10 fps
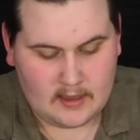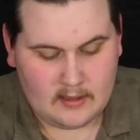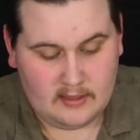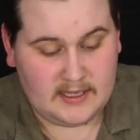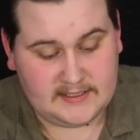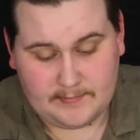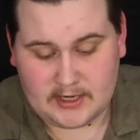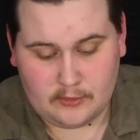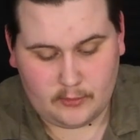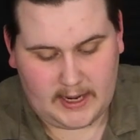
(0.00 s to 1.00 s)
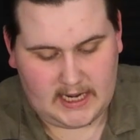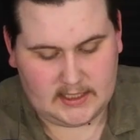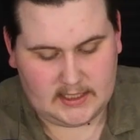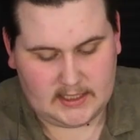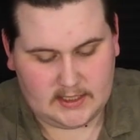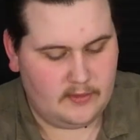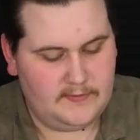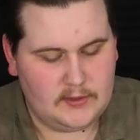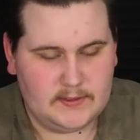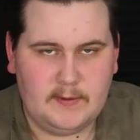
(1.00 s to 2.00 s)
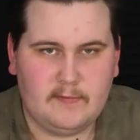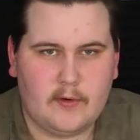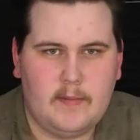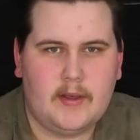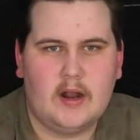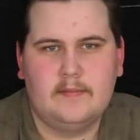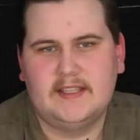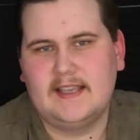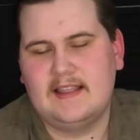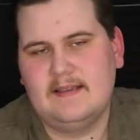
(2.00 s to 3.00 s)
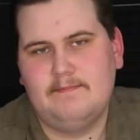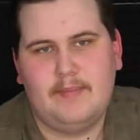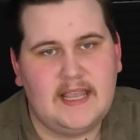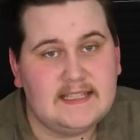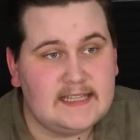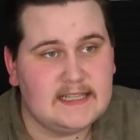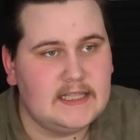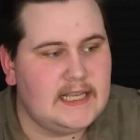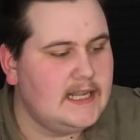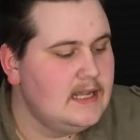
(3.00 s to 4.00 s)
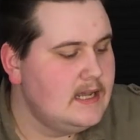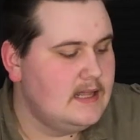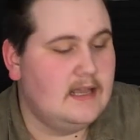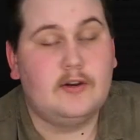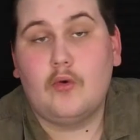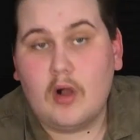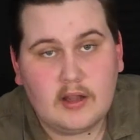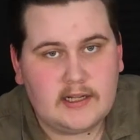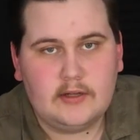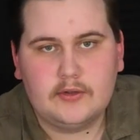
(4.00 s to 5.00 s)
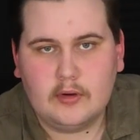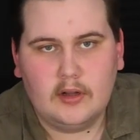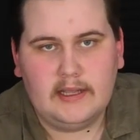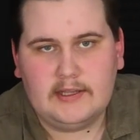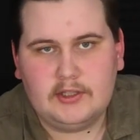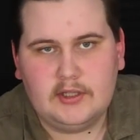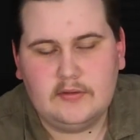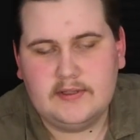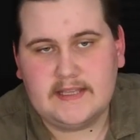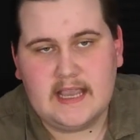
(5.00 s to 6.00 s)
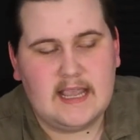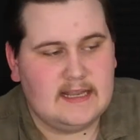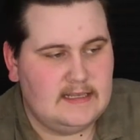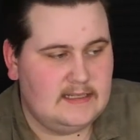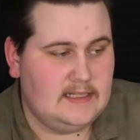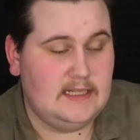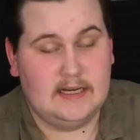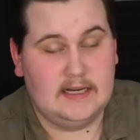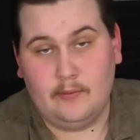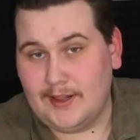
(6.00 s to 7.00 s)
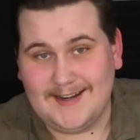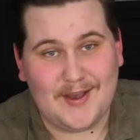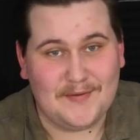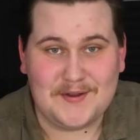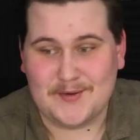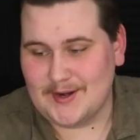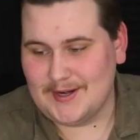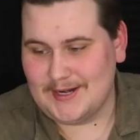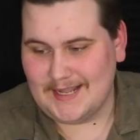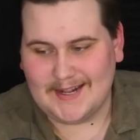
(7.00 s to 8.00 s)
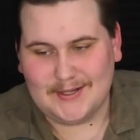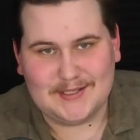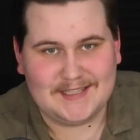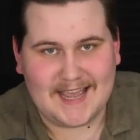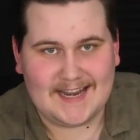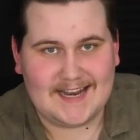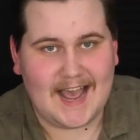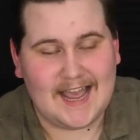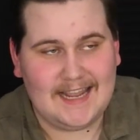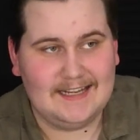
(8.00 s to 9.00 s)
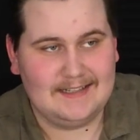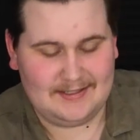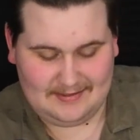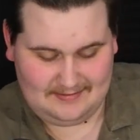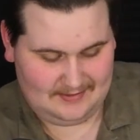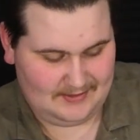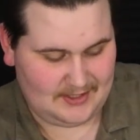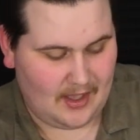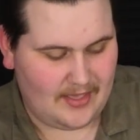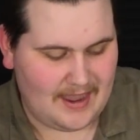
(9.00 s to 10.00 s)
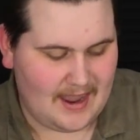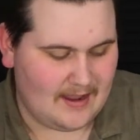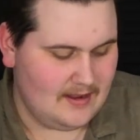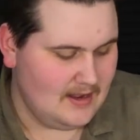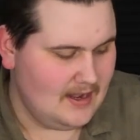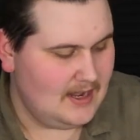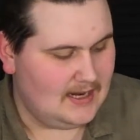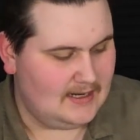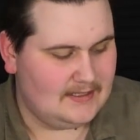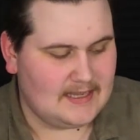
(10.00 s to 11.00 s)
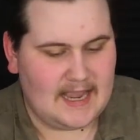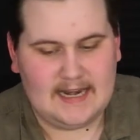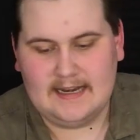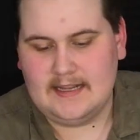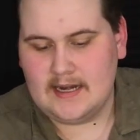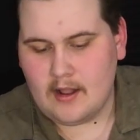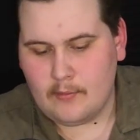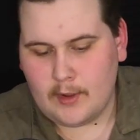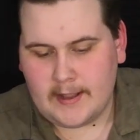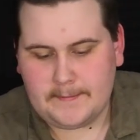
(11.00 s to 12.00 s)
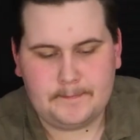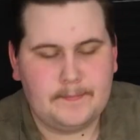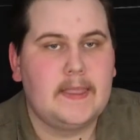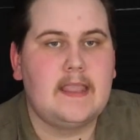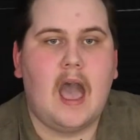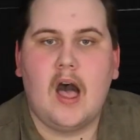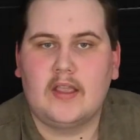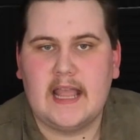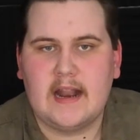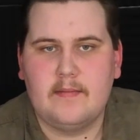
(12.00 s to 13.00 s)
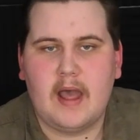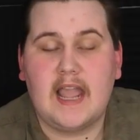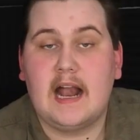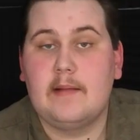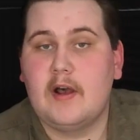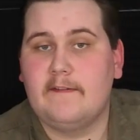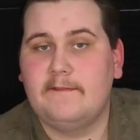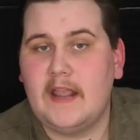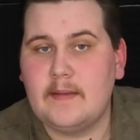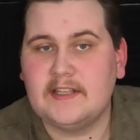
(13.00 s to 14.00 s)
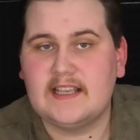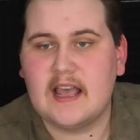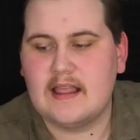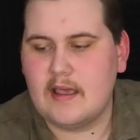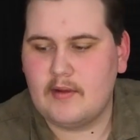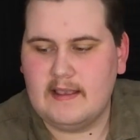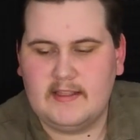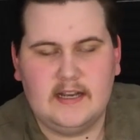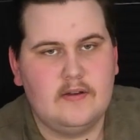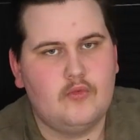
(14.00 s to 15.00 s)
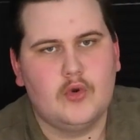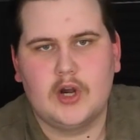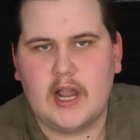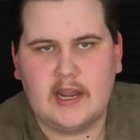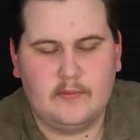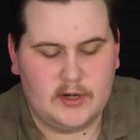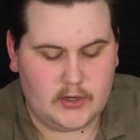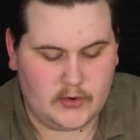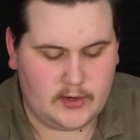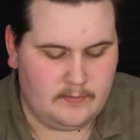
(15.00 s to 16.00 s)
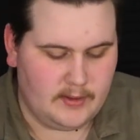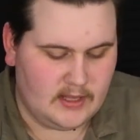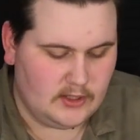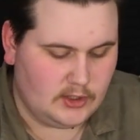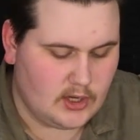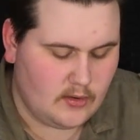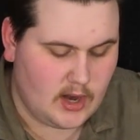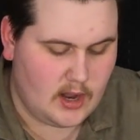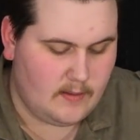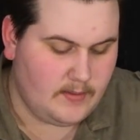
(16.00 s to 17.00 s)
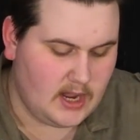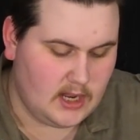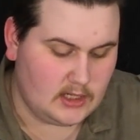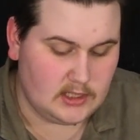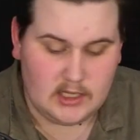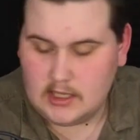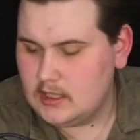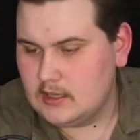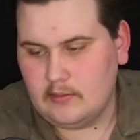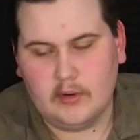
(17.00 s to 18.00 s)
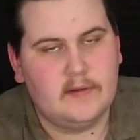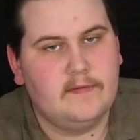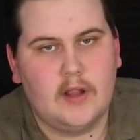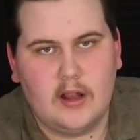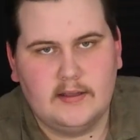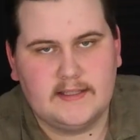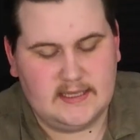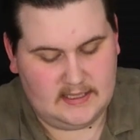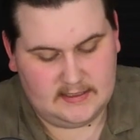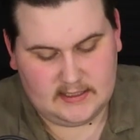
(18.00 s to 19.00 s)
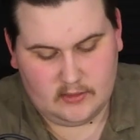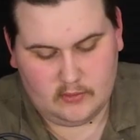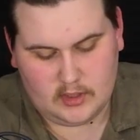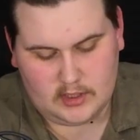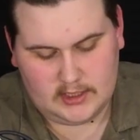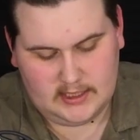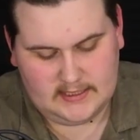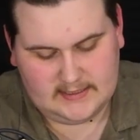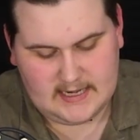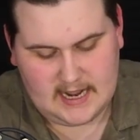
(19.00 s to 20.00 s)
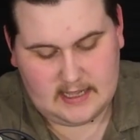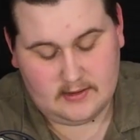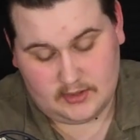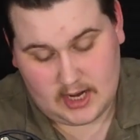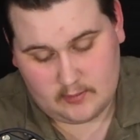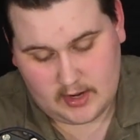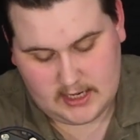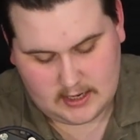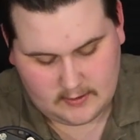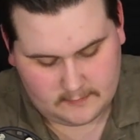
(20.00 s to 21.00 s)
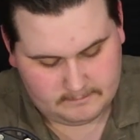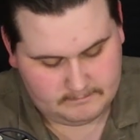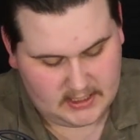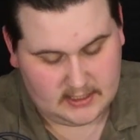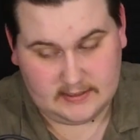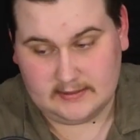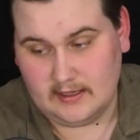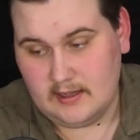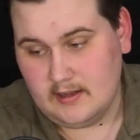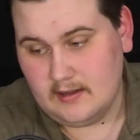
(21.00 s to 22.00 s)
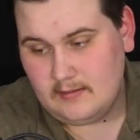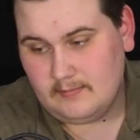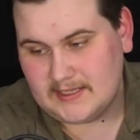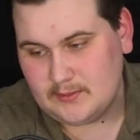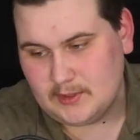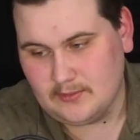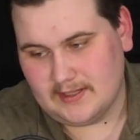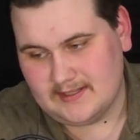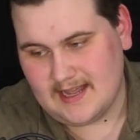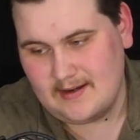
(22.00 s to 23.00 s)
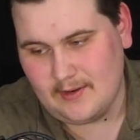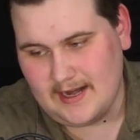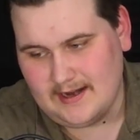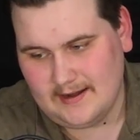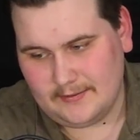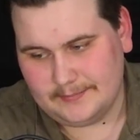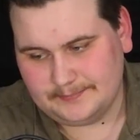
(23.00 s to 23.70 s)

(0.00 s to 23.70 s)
These have been great. All the reviews before I bought them said that basically they had quality control issues and you didn't really know if you were going to get a good set. I saw that and decided, you know what? I'll get them. I got them off of Amazon. That way, if they didn't work, I could return them, but they showed up and they worked flawlessly. They still work to this day. They're dead right now because my Switch 1's dead right now.